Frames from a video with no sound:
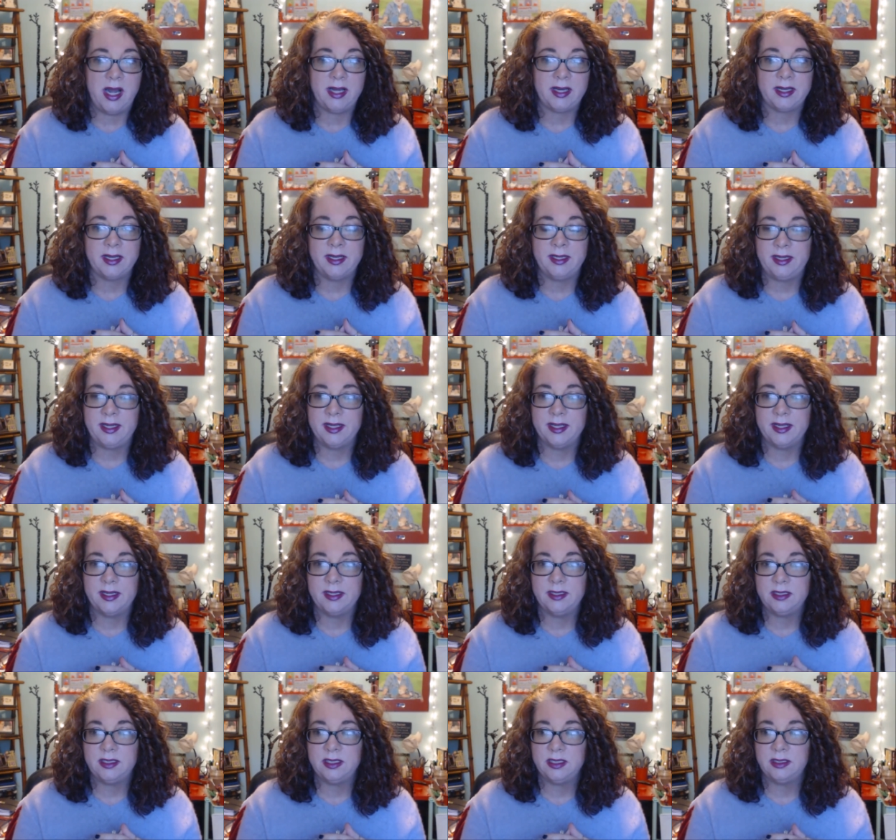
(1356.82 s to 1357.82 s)
I could
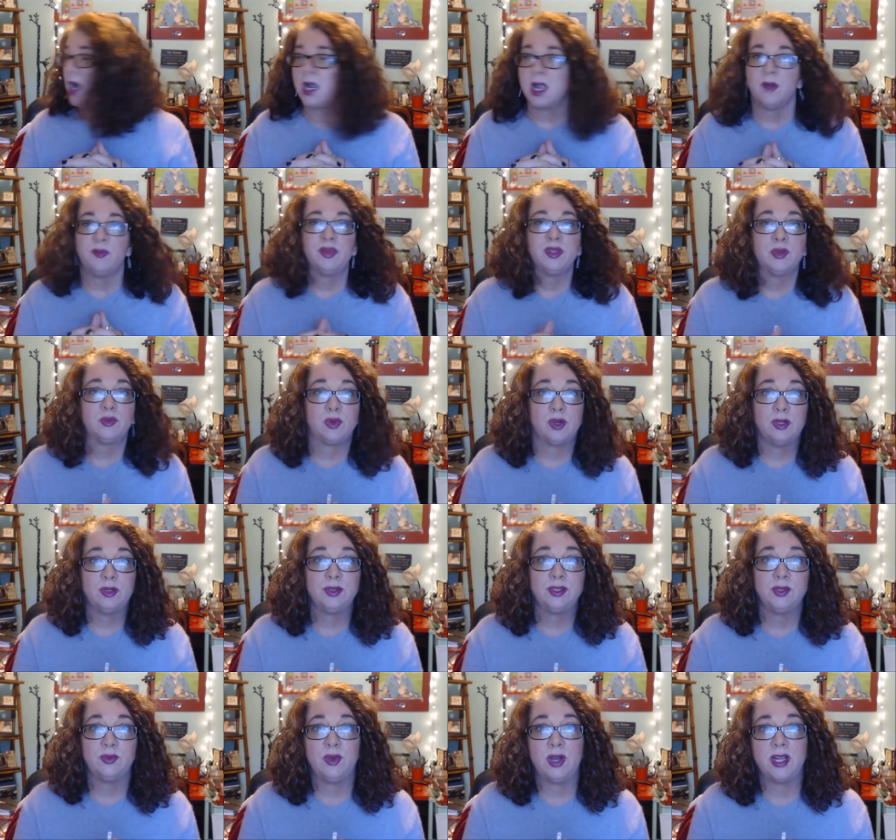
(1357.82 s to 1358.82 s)
get a couple of
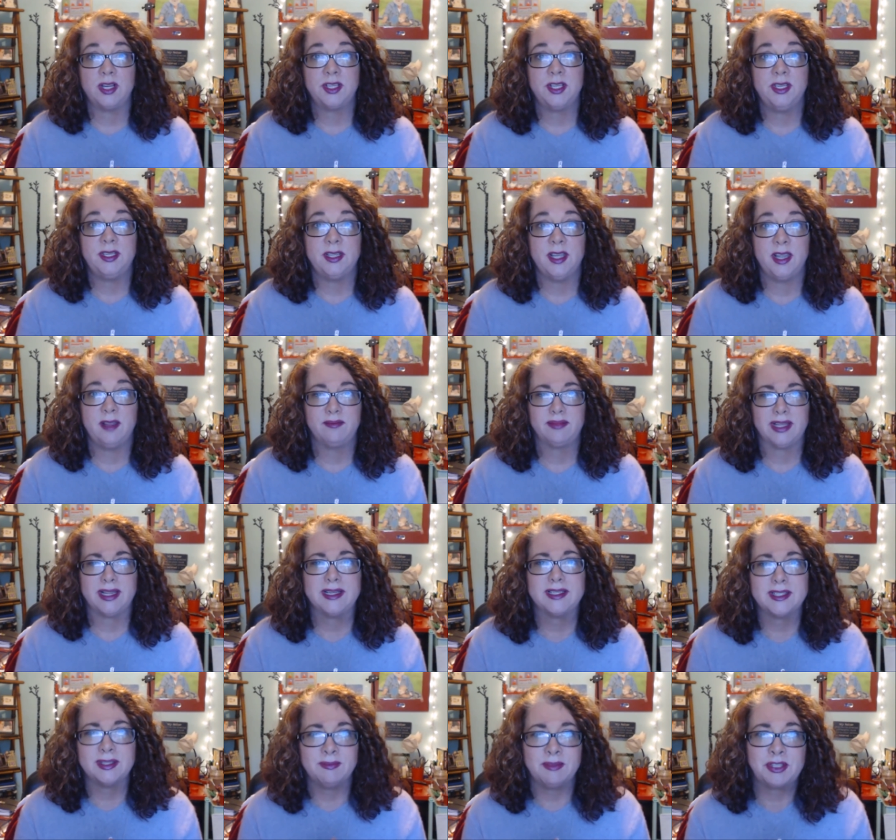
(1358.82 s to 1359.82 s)
rolls of washi tape,
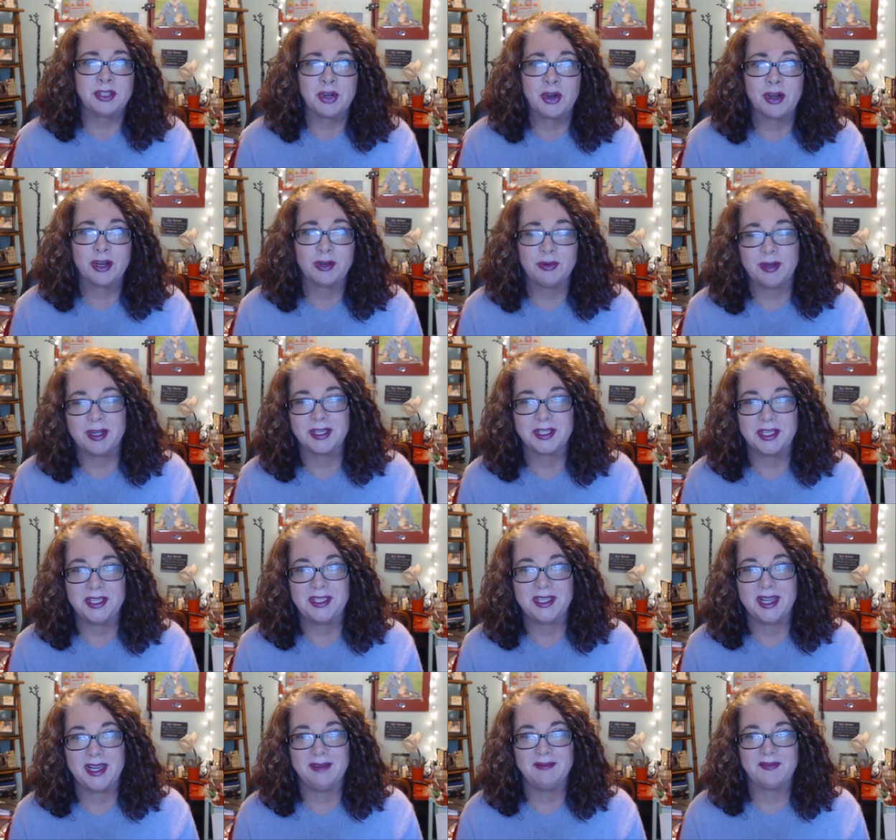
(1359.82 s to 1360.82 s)
like some shark
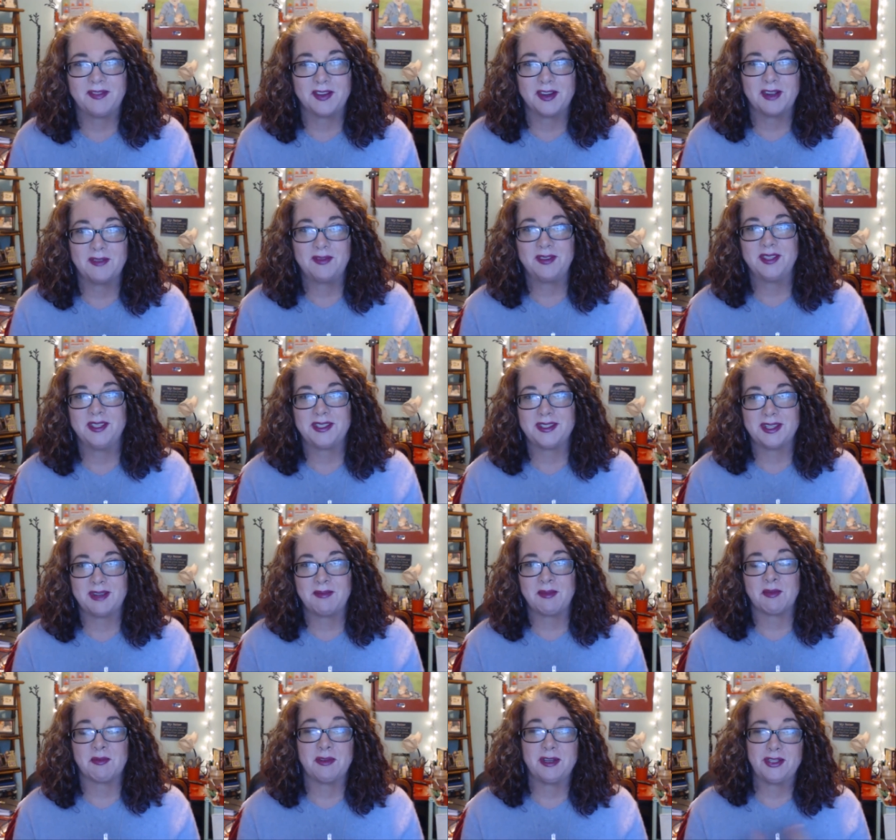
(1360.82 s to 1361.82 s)
washi tape for over the
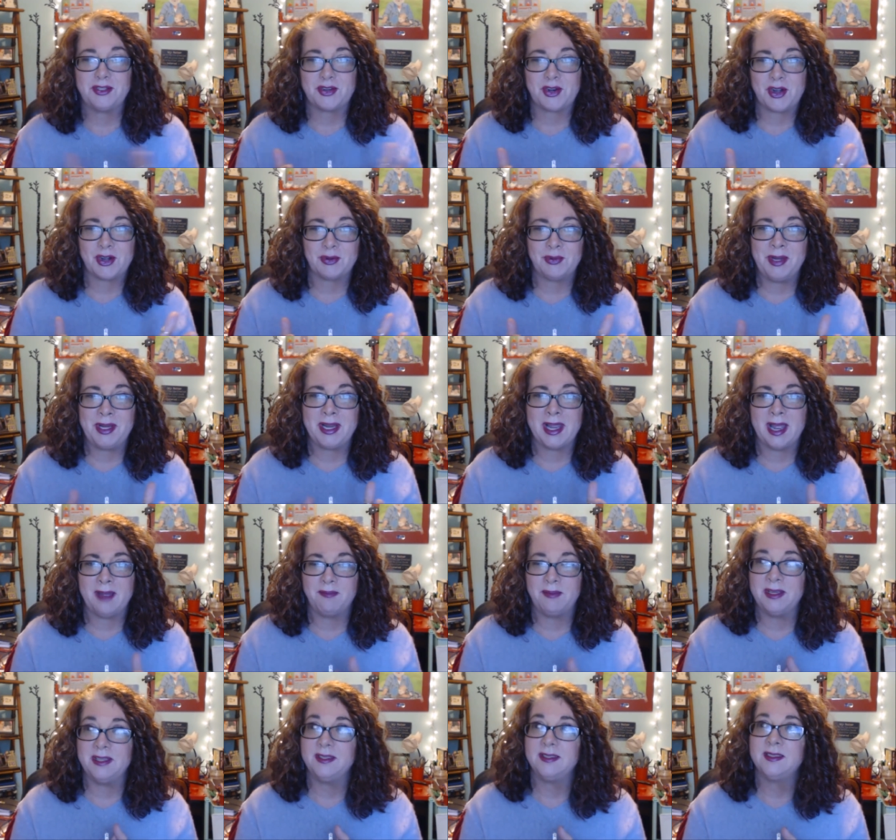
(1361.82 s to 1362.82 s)
summer when shark week
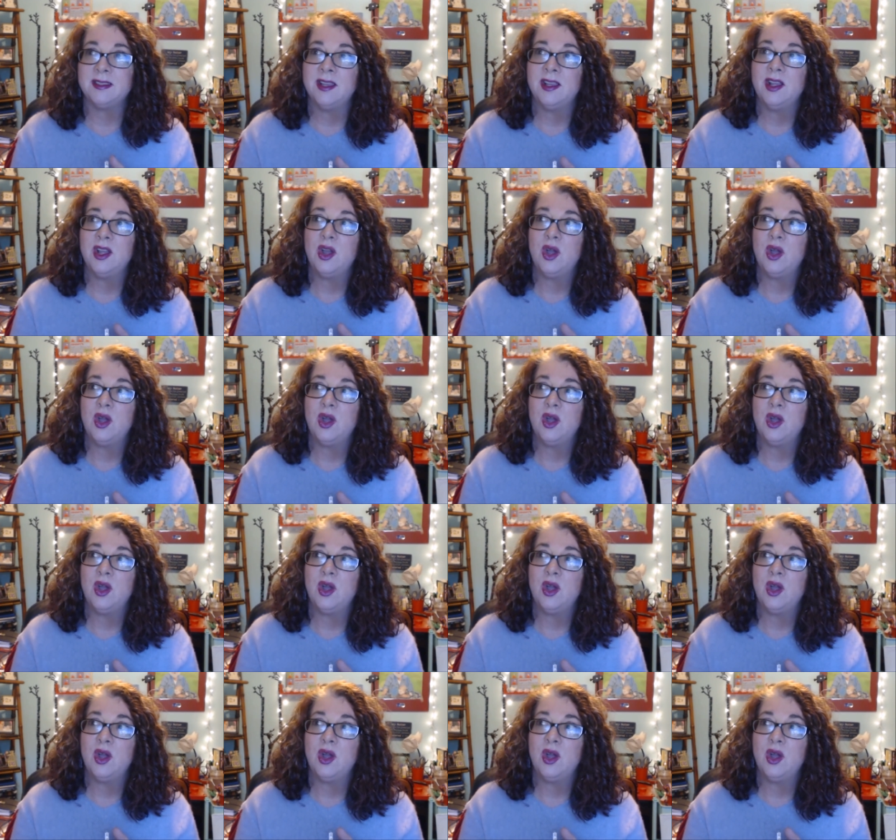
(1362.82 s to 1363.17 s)
happens.